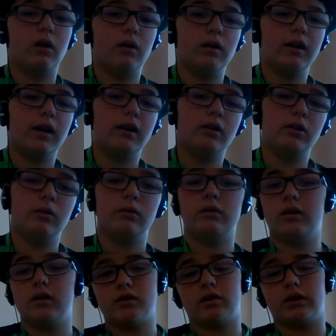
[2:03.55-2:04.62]
All you got to do
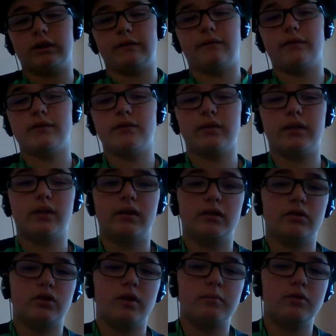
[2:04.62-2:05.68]
is click the first link in the
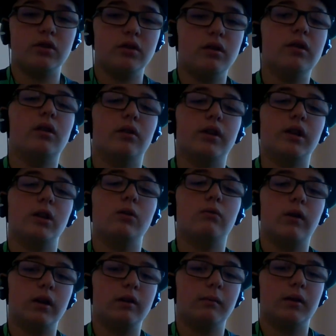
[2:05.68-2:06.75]
description. It'll take you
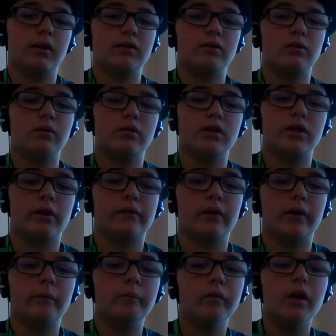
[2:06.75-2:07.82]
right to my Discord
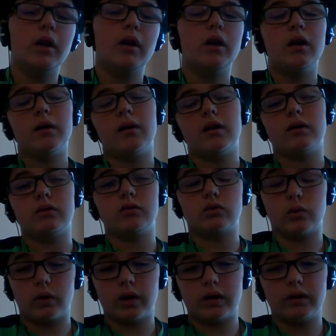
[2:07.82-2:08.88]
server.
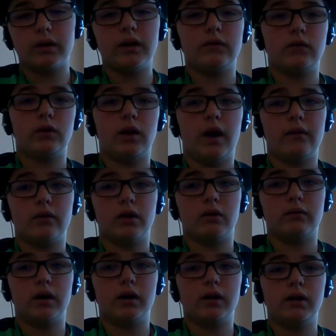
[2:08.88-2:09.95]
Join if you don't haven't
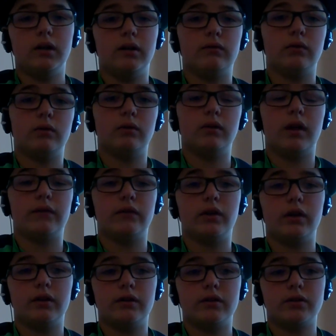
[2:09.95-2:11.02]
already. If you if you
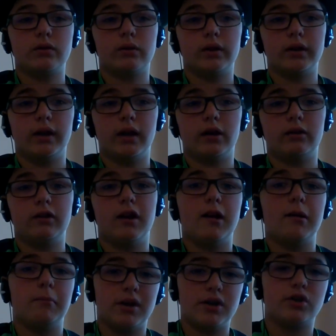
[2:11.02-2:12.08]
need a Discord account,
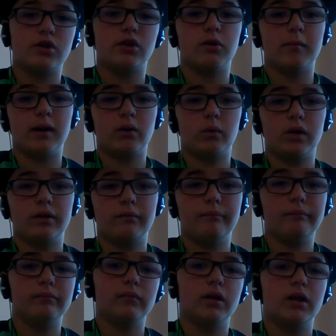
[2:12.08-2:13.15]
make sure you go make one.
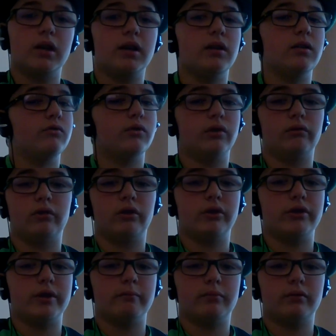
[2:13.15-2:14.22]
It is really
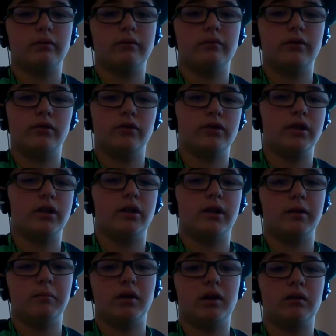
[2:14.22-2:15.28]
really simple. You just need an
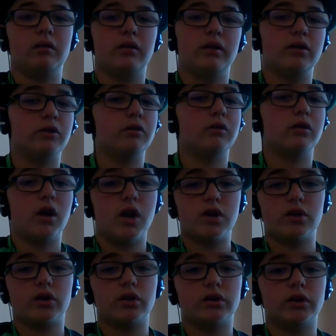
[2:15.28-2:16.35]
email and you're
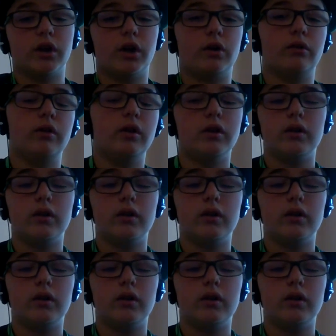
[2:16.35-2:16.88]
and you're good to go.